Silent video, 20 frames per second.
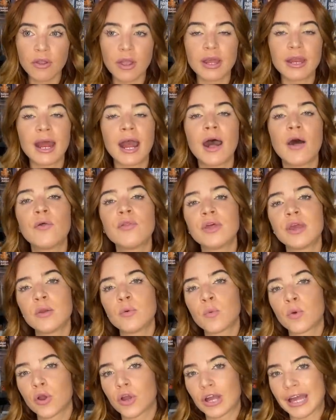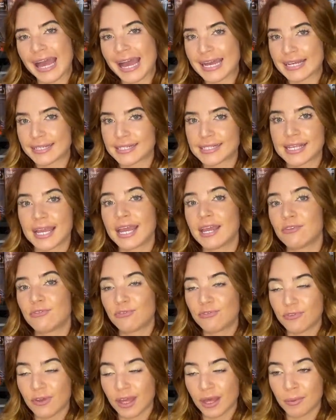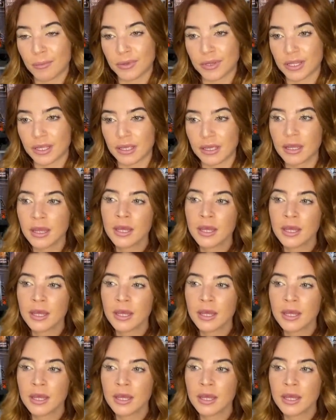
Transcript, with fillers: and how they work as a family.